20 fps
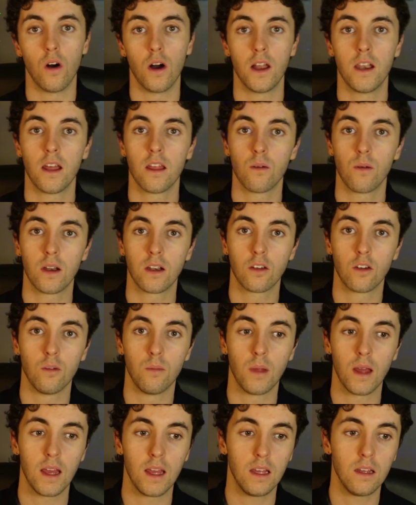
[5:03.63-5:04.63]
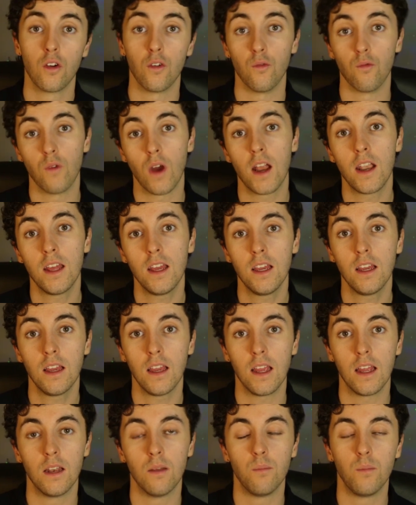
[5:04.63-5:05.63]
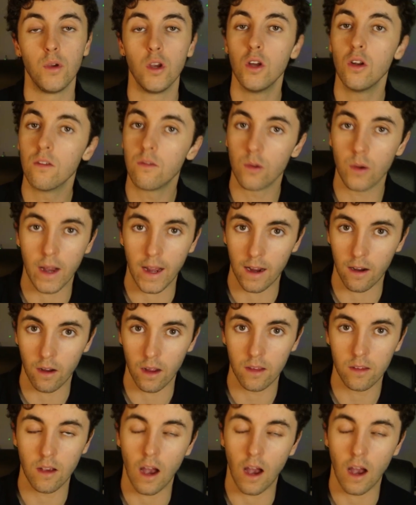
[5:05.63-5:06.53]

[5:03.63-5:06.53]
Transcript: another one could be running in beautiful areas.